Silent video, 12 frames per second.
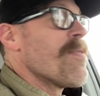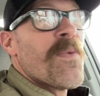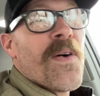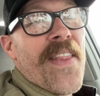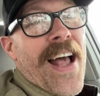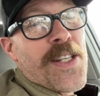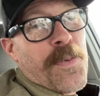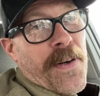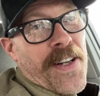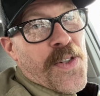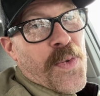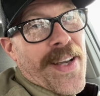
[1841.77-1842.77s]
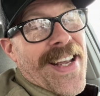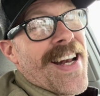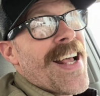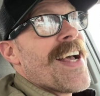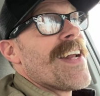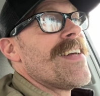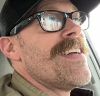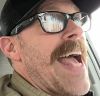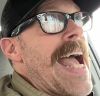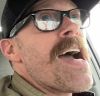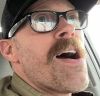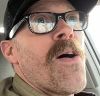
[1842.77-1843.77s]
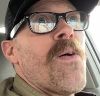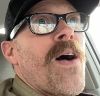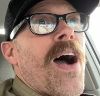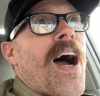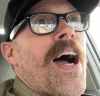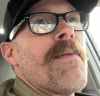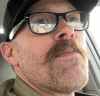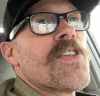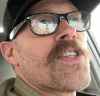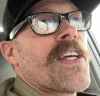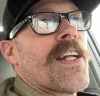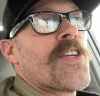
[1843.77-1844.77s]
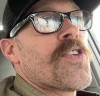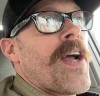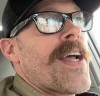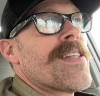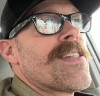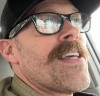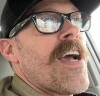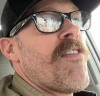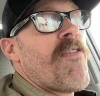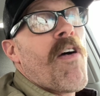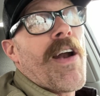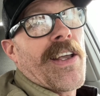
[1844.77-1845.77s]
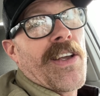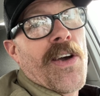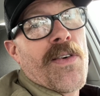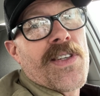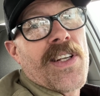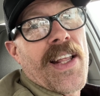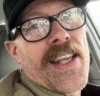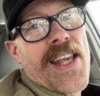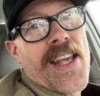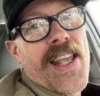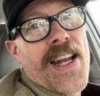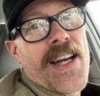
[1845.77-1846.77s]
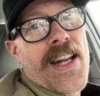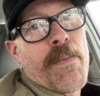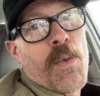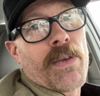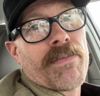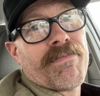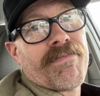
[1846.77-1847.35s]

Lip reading: well, that's pretty sweet. Now I'm just gonna try and see how far I can go until I can't get it anymore.